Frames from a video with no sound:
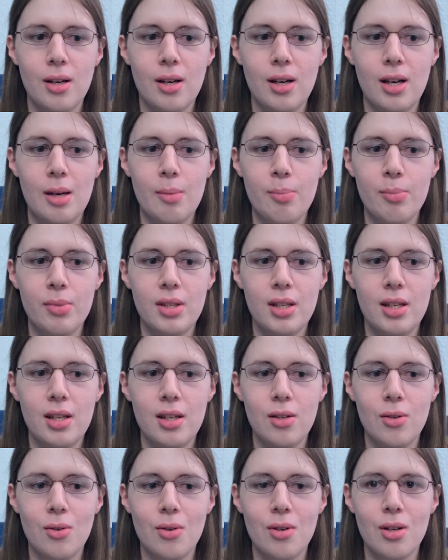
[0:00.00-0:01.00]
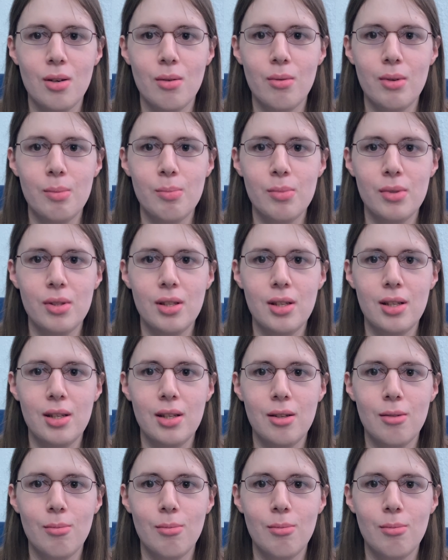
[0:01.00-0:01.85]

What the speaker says: update on their website